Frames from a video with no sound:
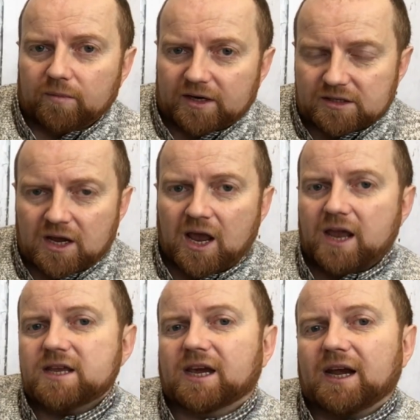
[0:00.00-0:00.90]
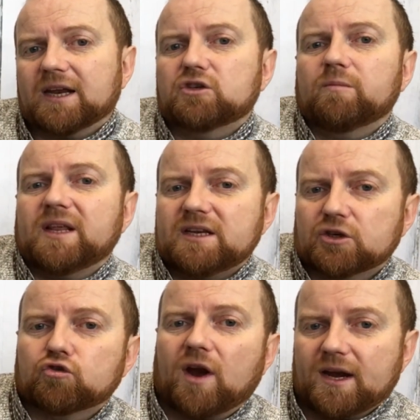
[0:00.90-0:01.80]
companies, and you can add some of
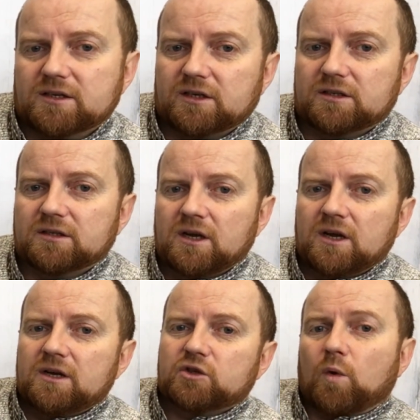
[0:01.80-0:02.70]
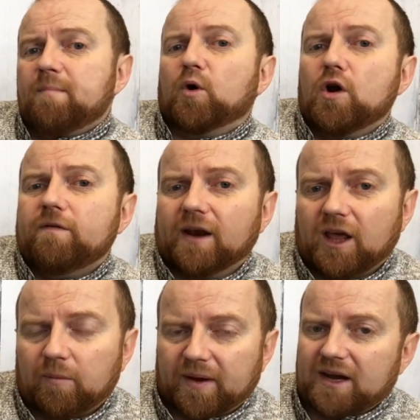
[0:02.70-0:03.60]
these attractors to improve it a
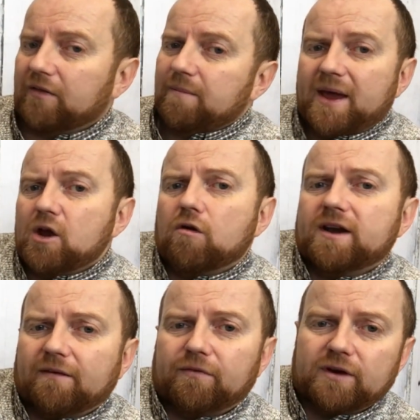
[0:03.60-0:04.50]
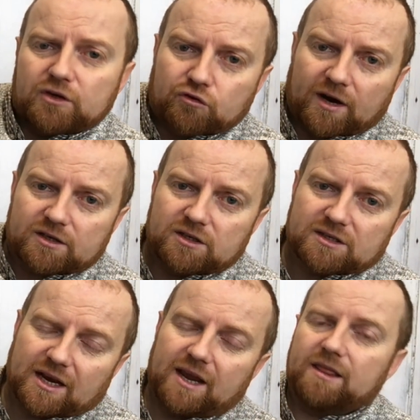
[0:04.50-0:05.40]
little bit. Now, they may already have their
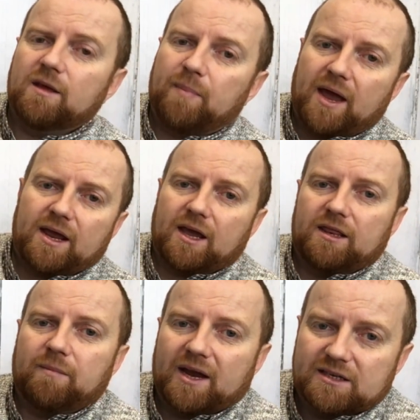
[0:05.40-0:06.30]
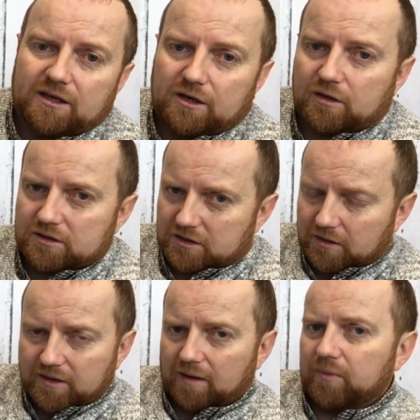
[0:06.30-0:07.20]
attractors in the bait and they might tell you not to
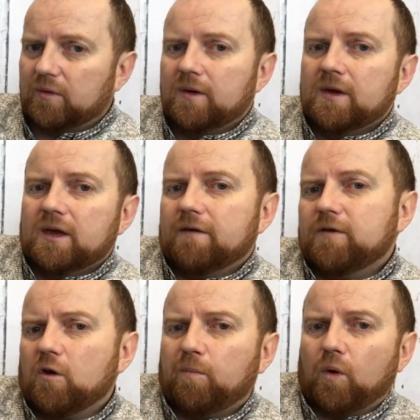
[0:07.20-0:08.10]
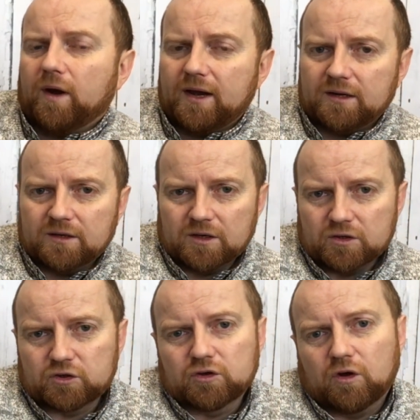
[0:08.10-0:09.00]
do that, but if you're putting
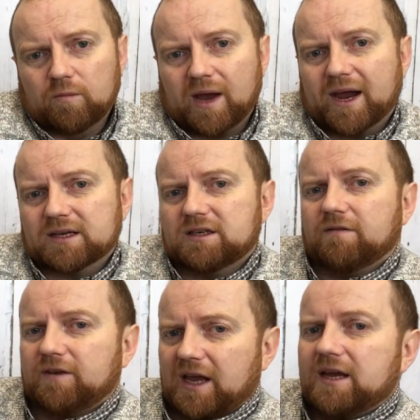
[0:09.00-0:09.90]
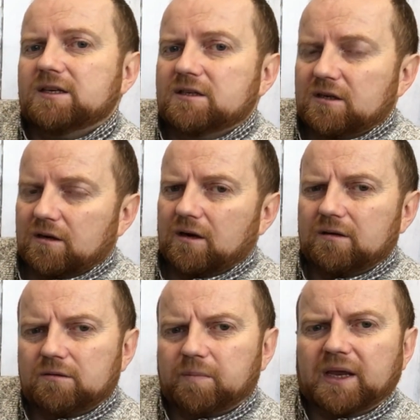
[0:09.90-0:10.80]
some active yeast,
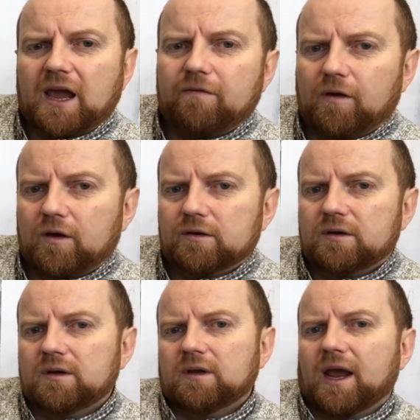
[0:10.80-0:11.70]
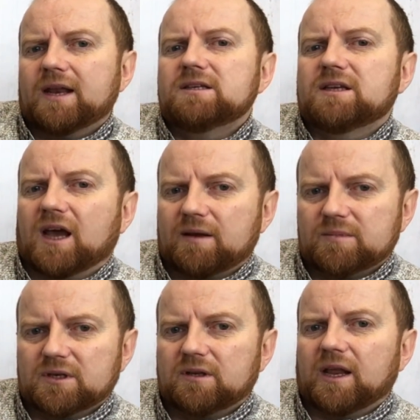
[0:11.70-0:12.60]
and be careful on
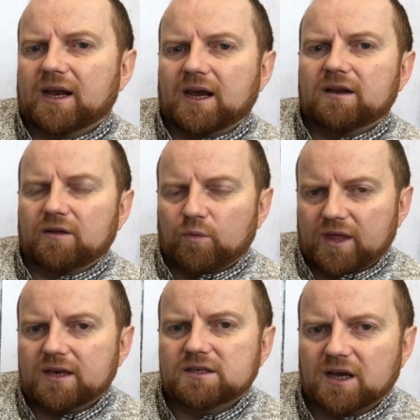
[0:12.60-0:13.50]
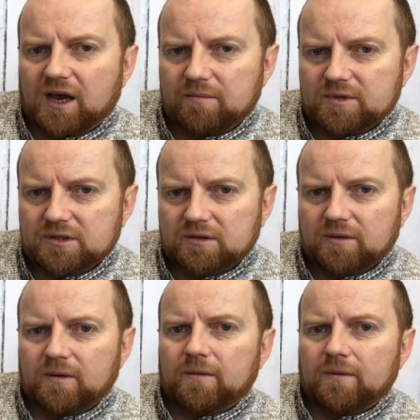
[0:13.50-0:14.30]
enzymes and that kind of thing, with enzymes,